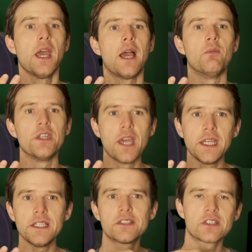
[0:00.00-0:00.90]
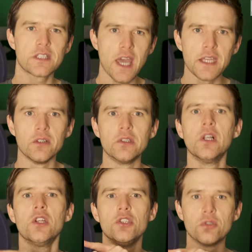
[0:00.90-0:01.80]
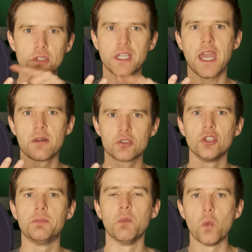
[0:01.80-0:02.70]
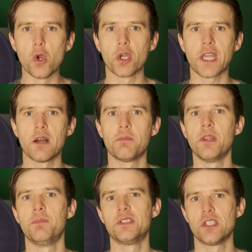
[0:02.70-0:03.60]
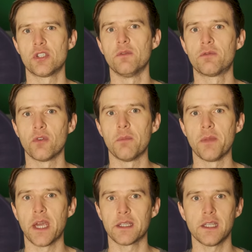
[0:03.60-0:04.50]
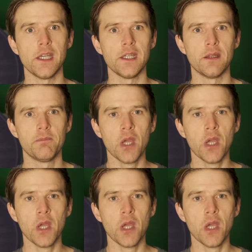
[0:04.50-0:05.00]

And with any scale, you could count up and work out the position from that key.